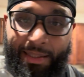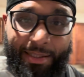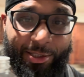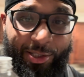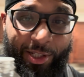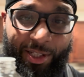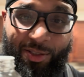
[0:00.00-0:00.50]

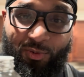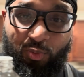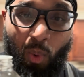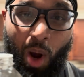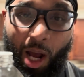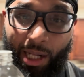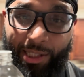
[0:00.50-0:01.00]
Just
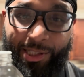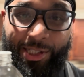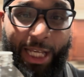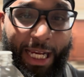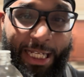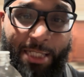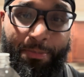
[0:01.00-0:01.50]
1
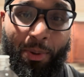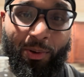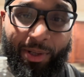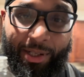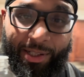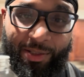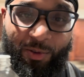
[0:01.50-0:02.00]
teaspoon
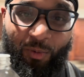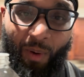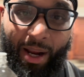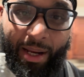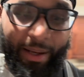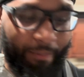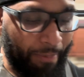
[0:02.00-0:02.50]
of this,
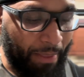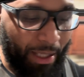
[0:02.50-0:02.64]
right?